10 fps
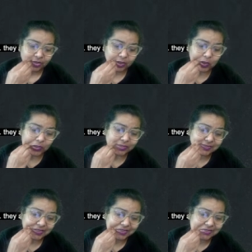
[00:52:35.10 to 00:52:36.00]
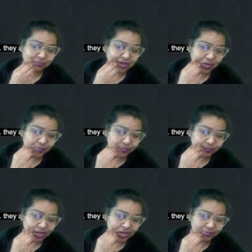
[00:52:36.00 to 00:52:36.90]
Ronak says, ma'am,
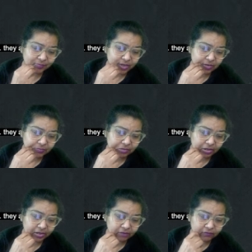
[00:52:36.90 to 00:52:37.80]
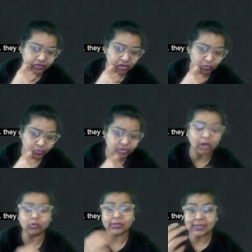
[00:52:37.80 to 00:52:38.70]
I have doubt.
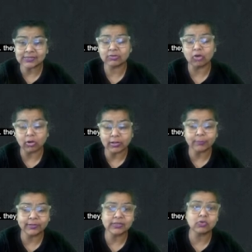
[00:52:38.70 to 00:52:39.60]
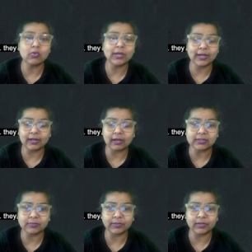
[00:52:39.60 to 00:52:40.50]
Doubt. Yes, Ronak, please go ahead and
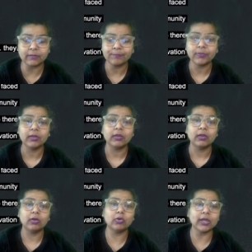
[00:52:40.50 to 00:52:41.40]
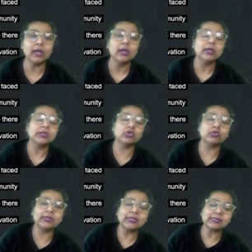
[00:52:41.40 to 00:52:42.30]
ask, beta. Okay. So
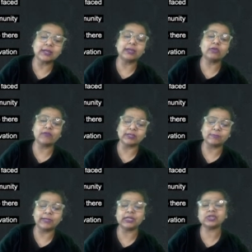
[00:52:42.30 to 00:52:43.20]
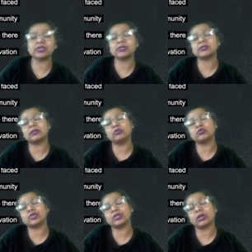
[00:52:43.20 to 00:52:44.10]
these kind of explanation,
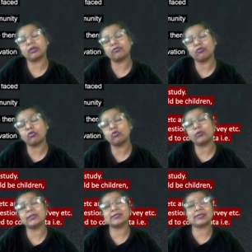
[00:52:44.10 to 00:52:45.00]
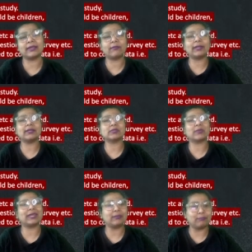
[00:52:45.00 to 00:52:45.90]
solution, control over the segment is
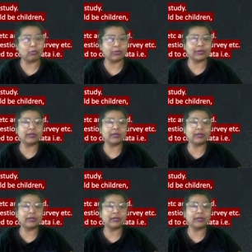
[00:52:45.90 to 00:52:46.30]
very important.